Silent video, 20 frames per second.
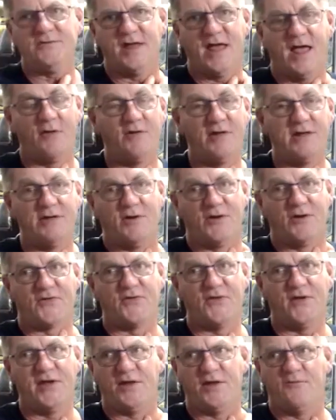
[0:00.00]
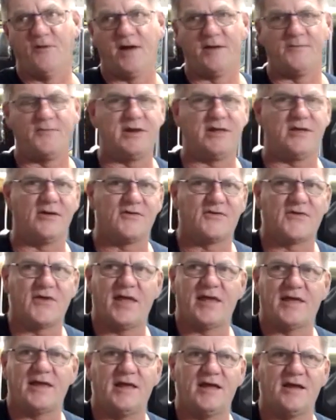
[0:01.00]
well, he was leading one, but he got
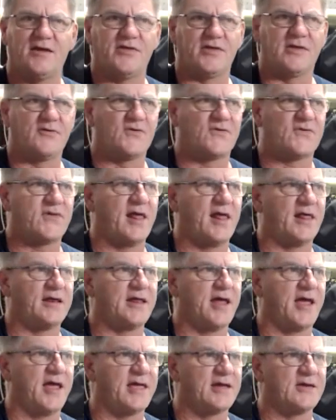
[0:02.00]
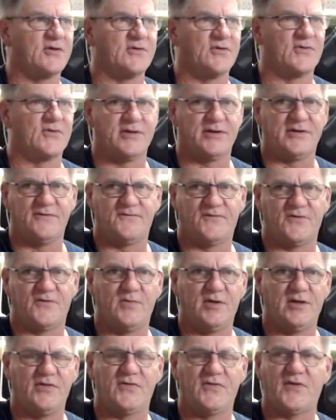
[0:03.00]
taken out. I think it was Talladega he was leading for a
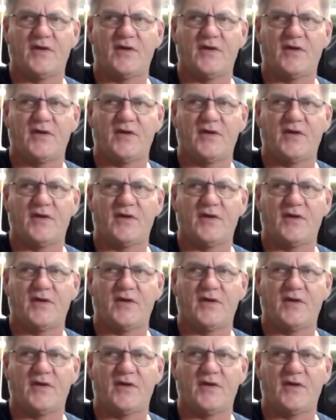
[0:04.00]
bit.